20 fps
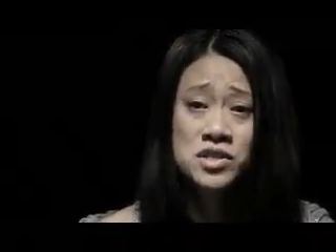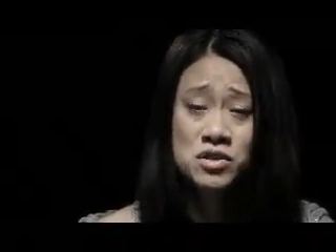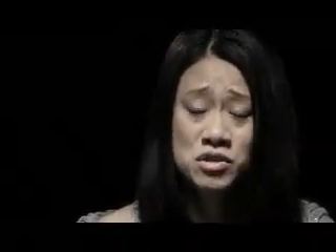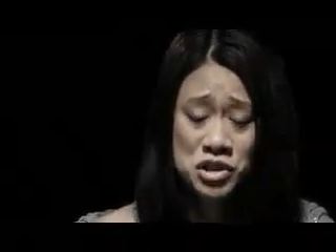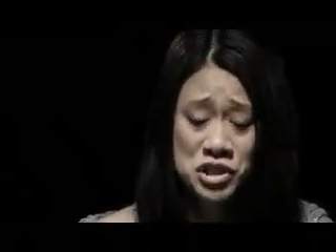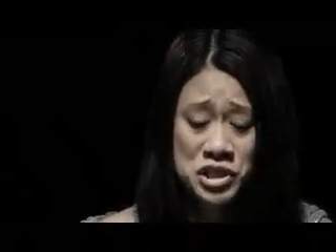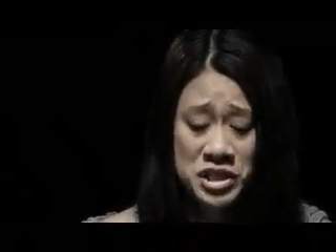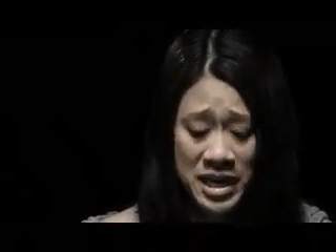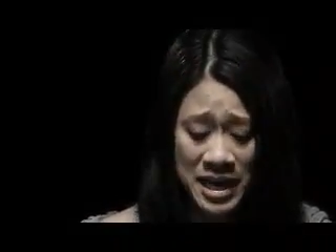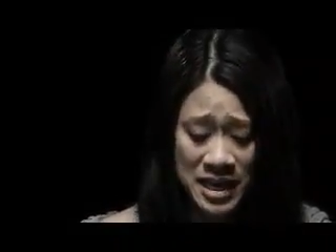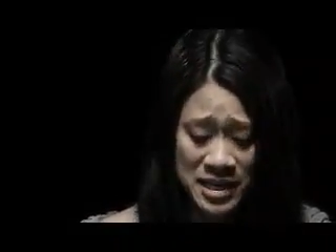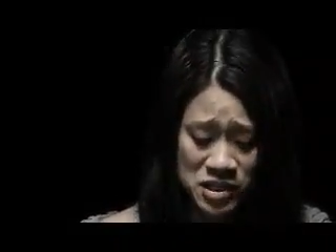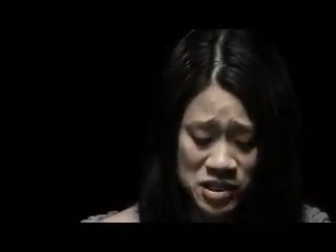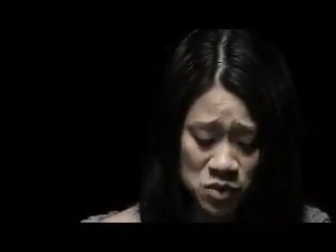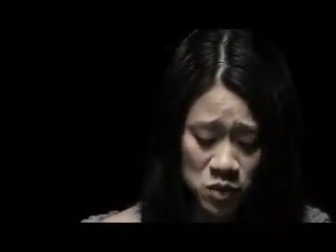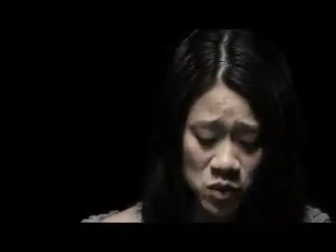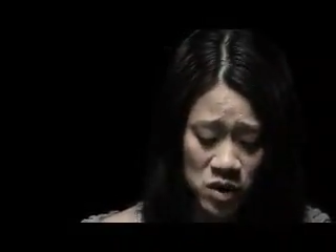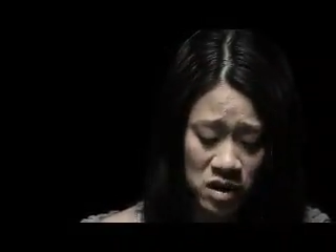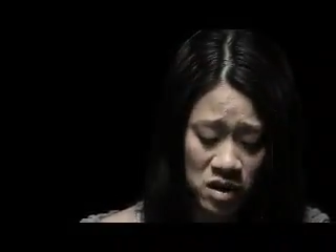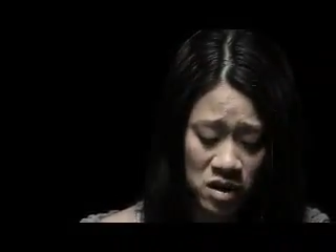So she has
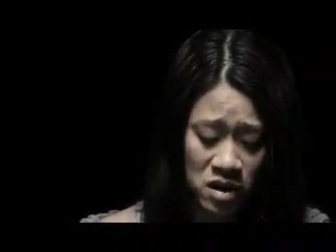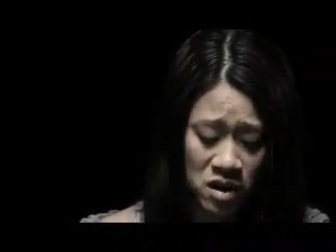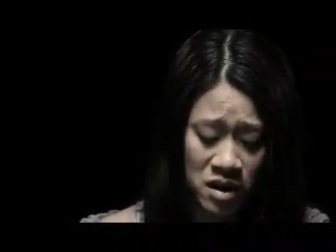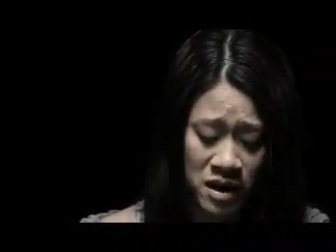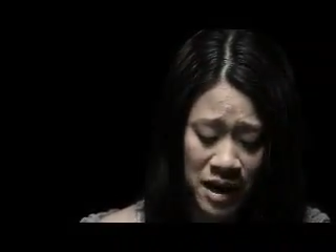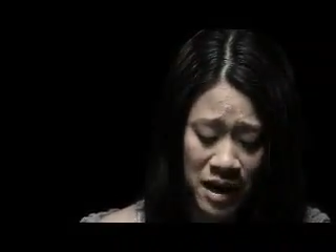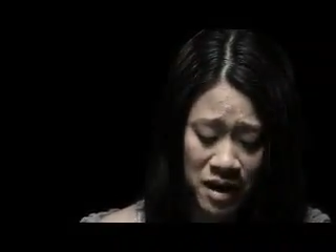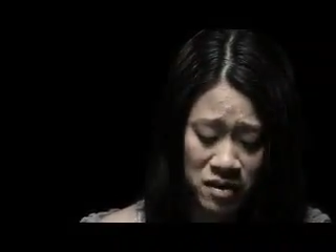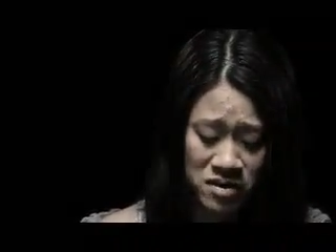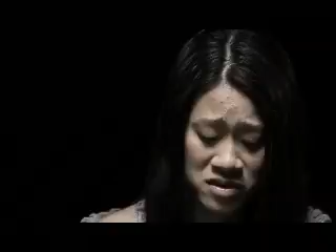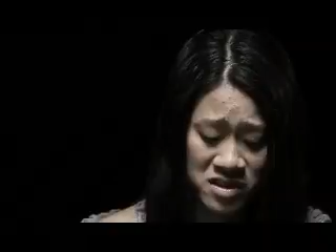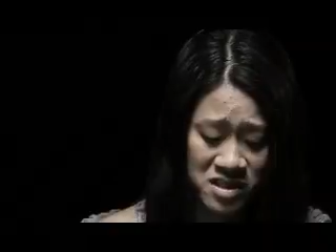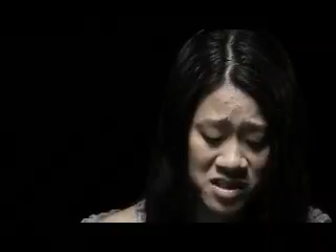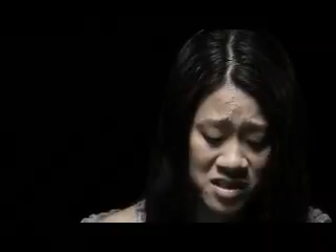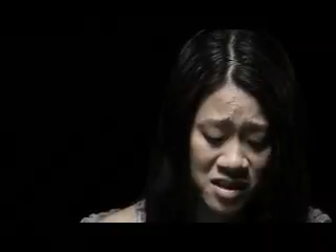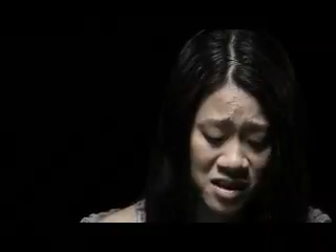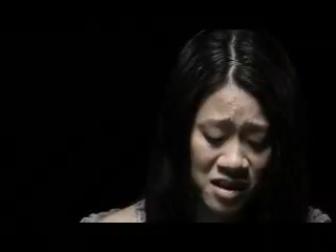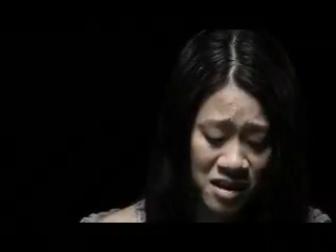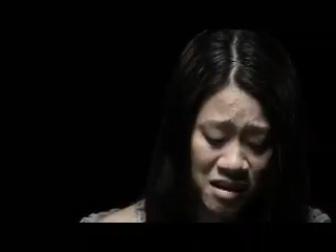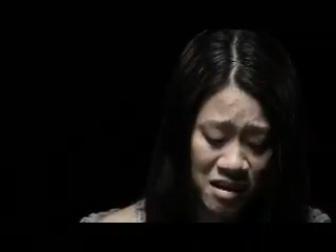to work long hours.
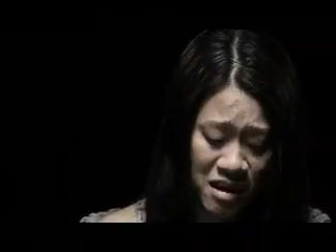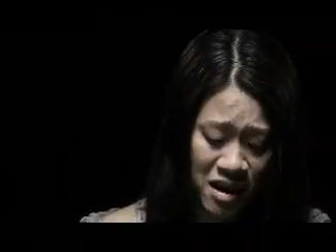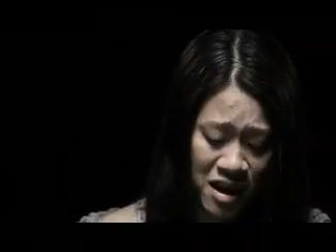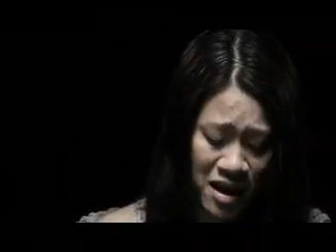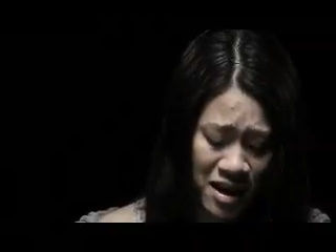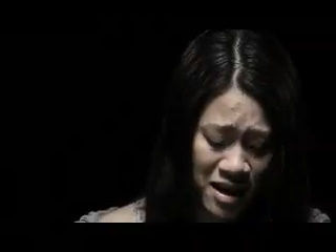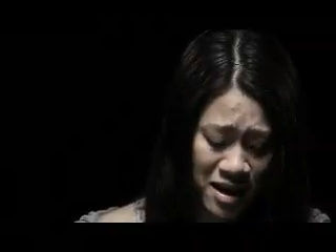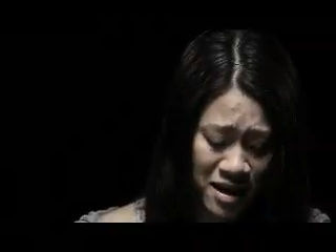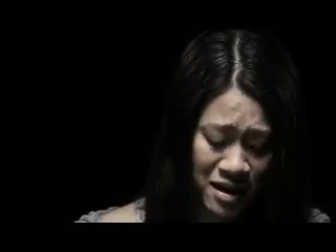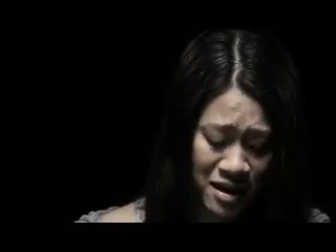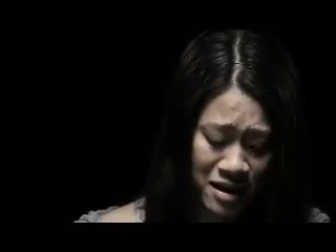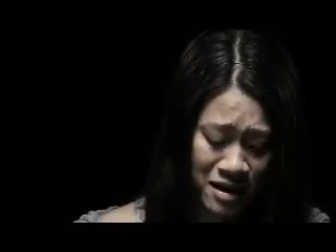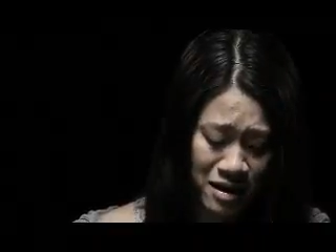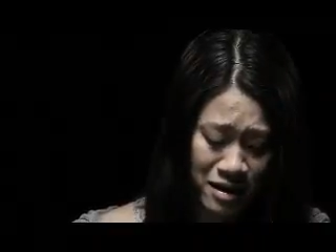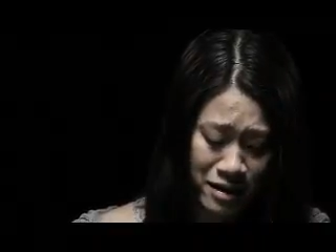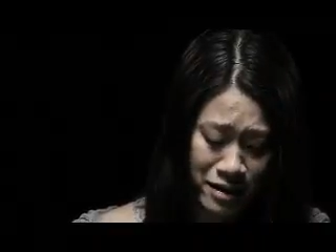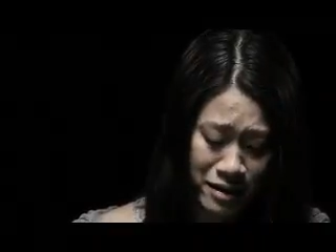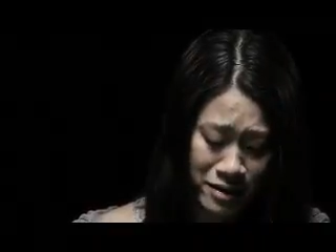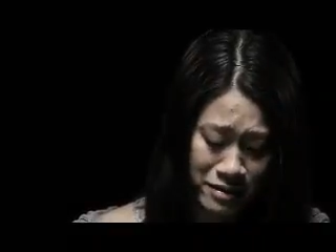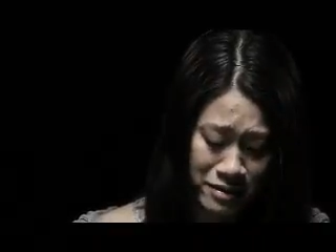
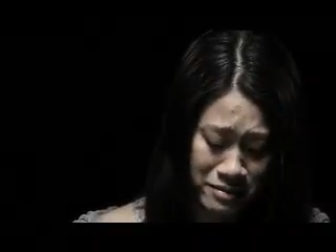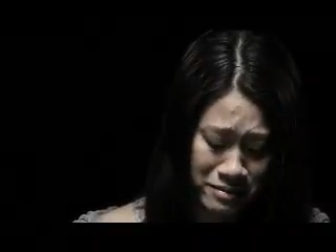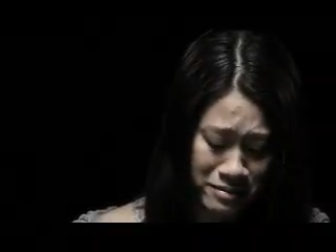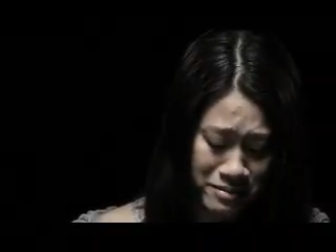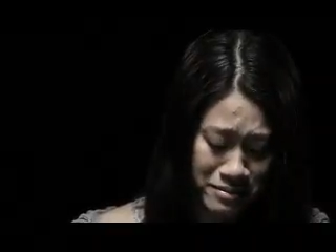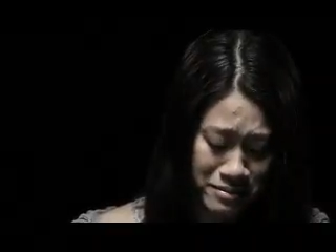And